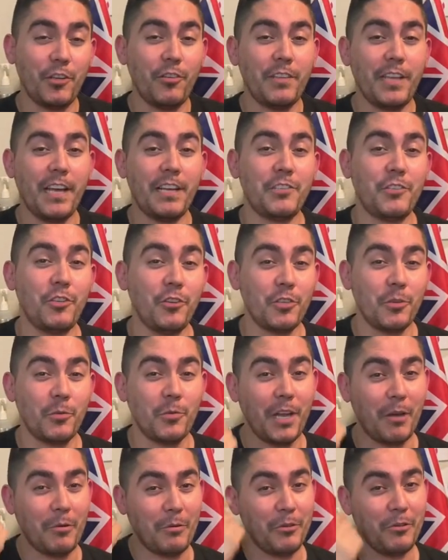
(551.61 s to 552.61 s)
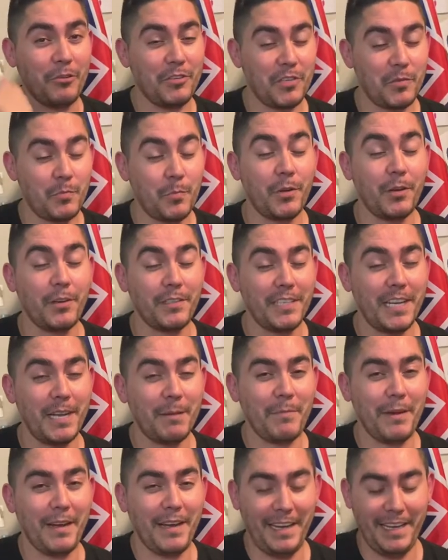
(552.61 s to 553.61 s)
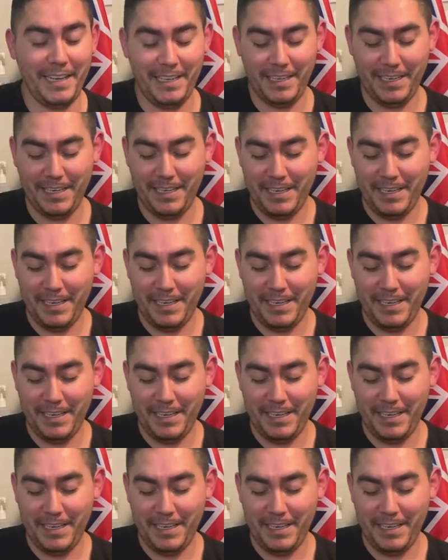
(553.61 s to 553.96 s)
that's usually what I would do, is just put it on top of my head.